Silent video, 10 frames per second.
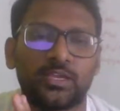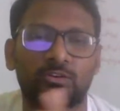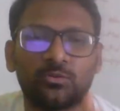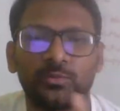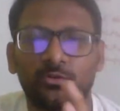
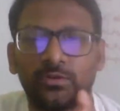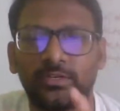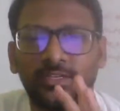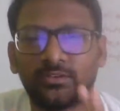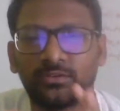Anaerobic
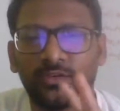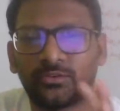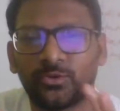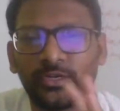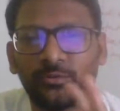only
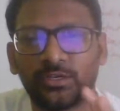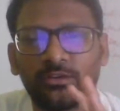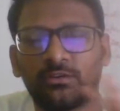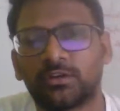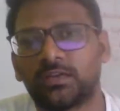21
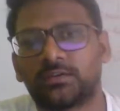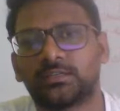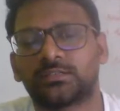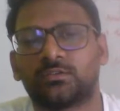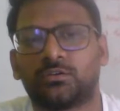
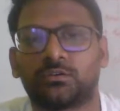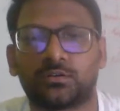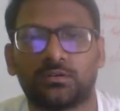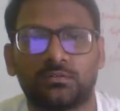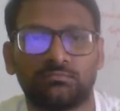kilocalories
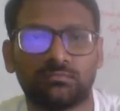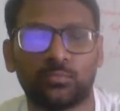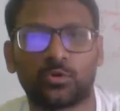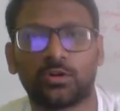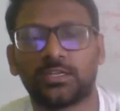or
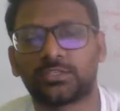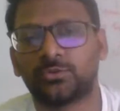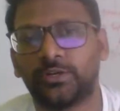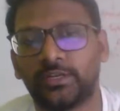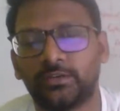more or less
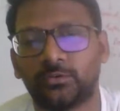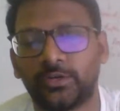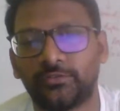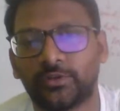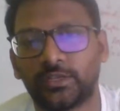
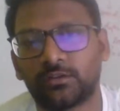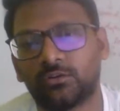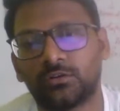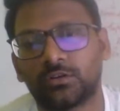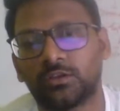20-25
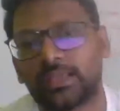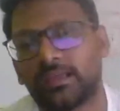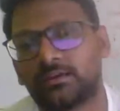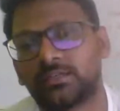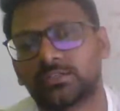
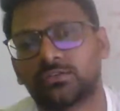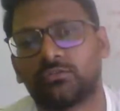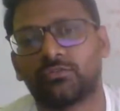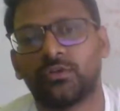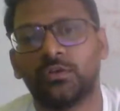kilocalories
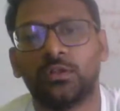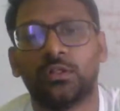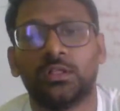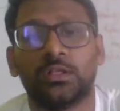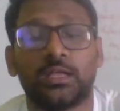of
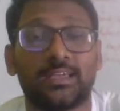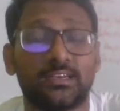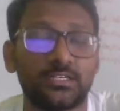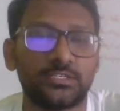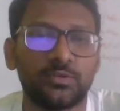
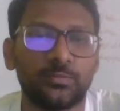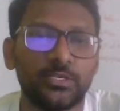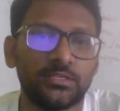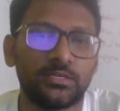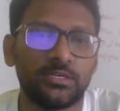energy will be
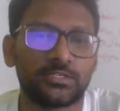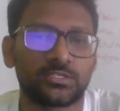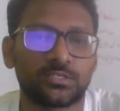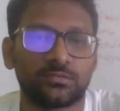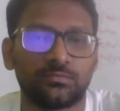
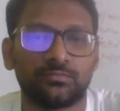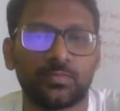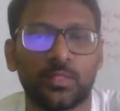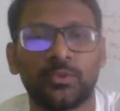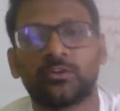released,
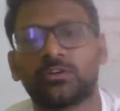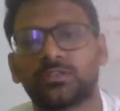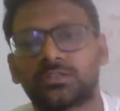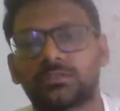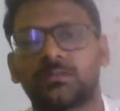
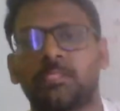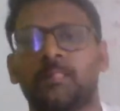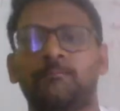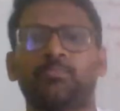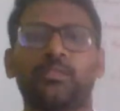because
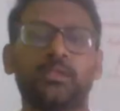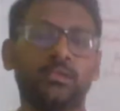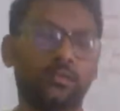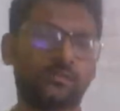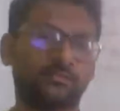
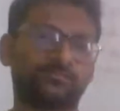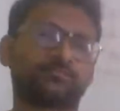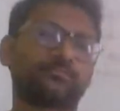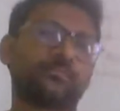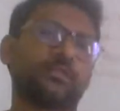here
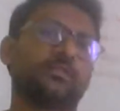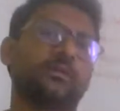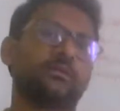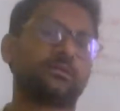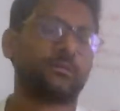
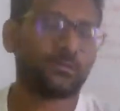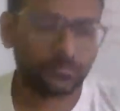the